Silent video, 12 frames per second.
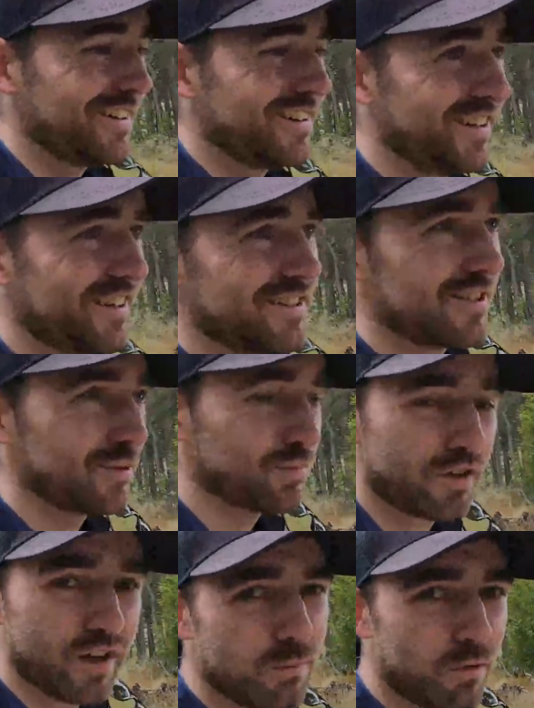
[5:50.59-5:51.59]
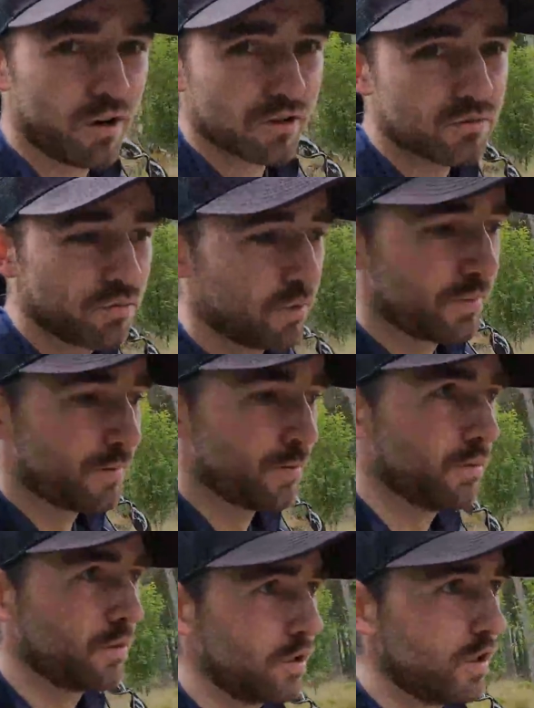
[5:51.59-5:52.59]
This is pretty much where people
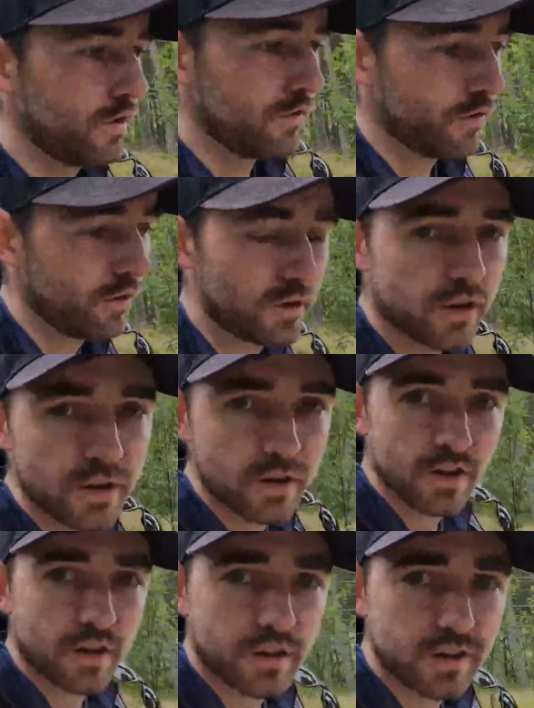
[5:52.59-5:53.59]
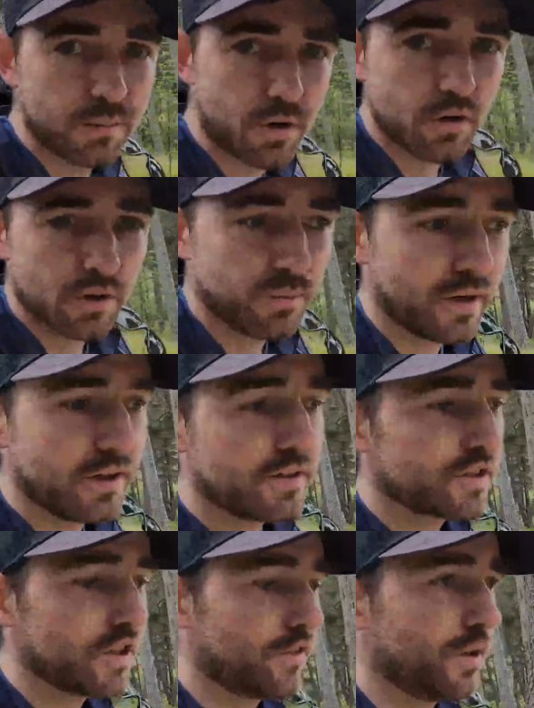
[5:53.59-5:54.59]
would leave their mountain bikes,
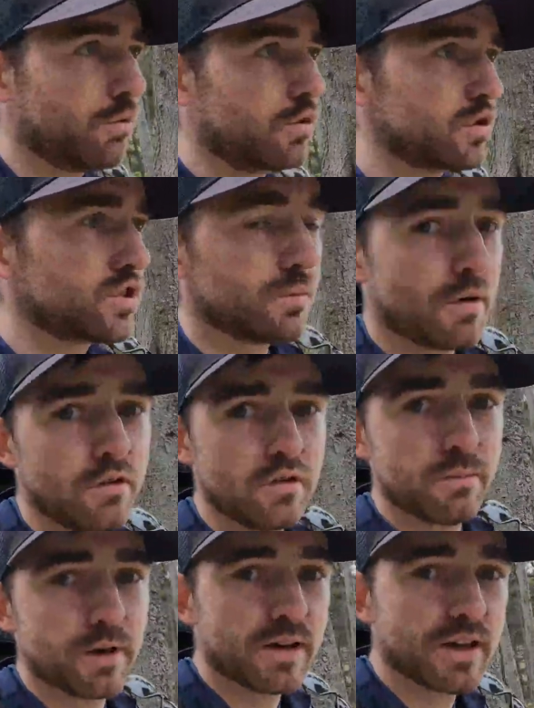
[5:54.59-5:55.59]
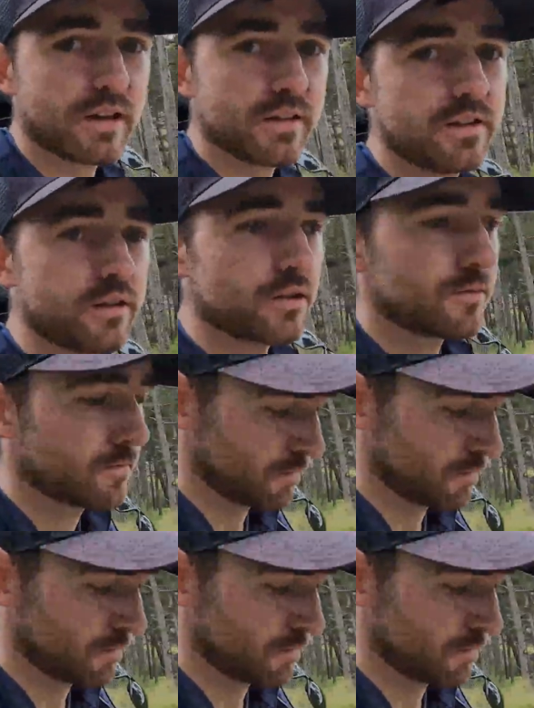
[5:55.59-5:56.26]
and if I was to mountain bike in here,